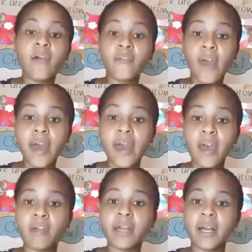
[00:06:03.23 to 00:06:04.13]

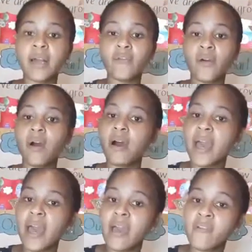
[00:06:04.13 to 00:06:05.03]
Very good for
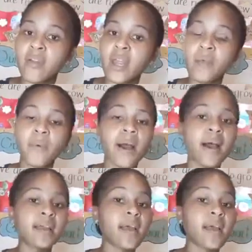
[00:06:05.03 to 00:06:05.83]
everyone,